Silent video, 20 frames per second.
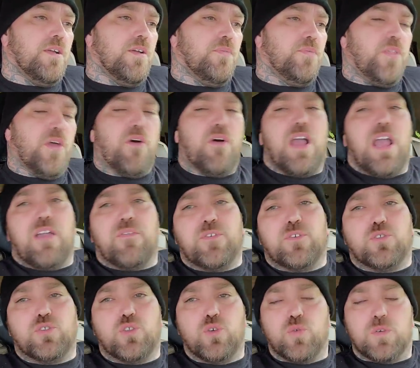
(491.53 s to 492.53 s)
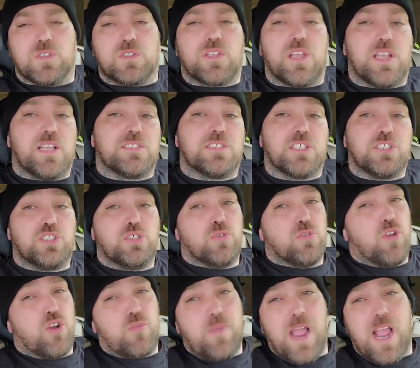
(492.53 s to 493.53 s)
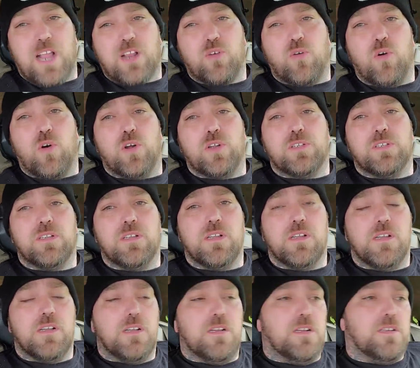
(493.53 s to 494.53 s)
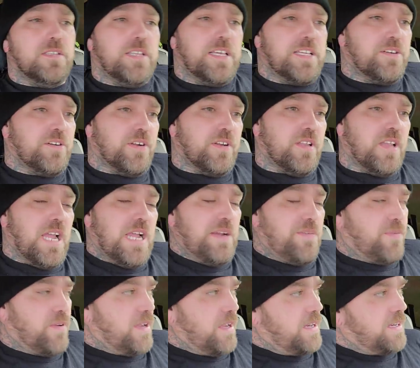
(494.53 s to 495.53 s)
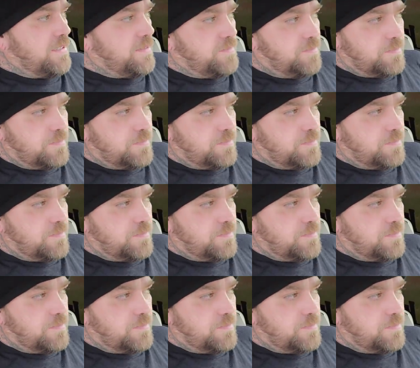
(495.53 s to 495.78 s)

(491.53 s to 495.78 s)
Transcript: they'll have you doing things that you'll look back on later in life like,